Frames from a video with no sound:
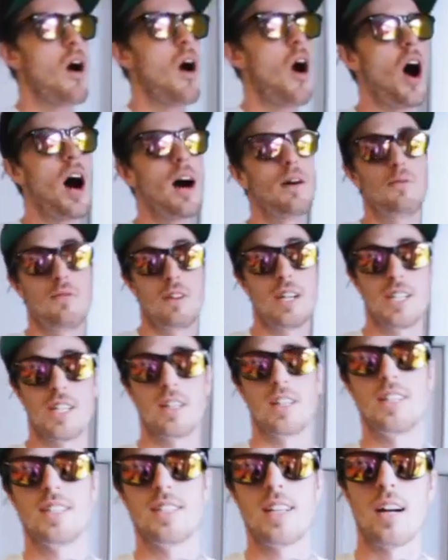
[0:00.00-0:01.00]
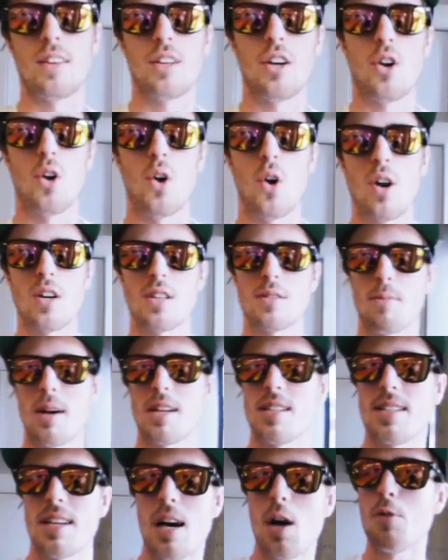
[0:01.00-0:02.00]
I originally sung the chorus
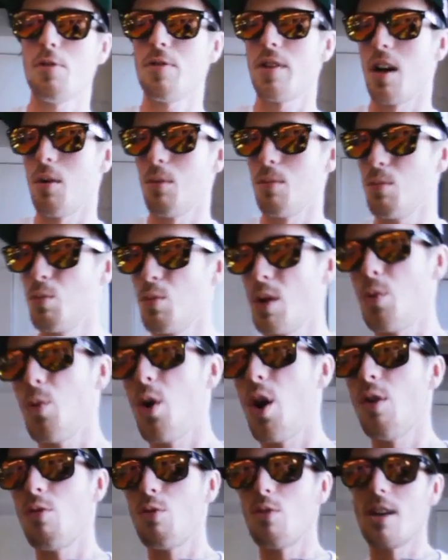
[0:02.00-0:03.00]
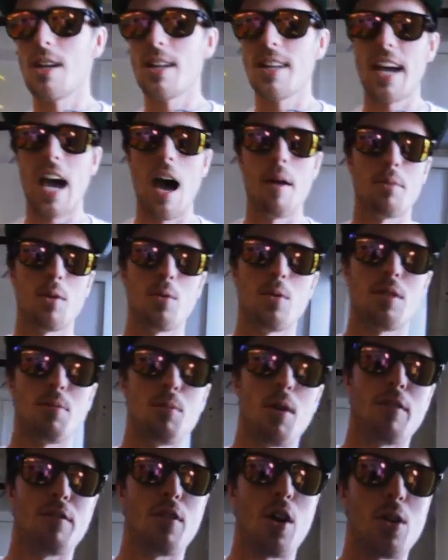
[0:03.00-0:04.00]
myself, and we weren't really happy with
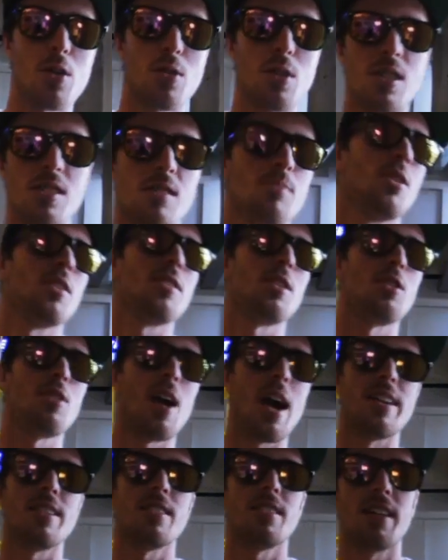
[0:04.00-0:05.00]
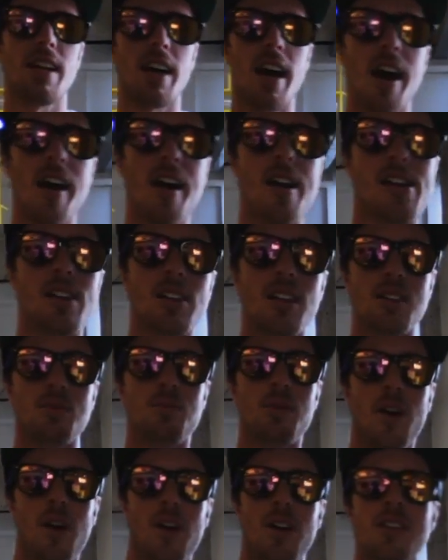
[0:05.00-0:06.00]
my vocal because I'm not the greatest singer, let's
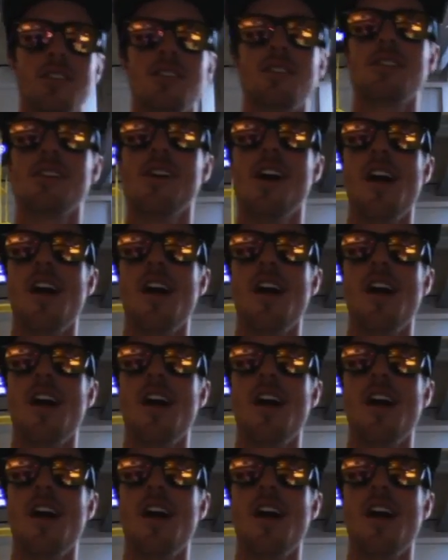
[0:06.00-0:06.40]
be honest.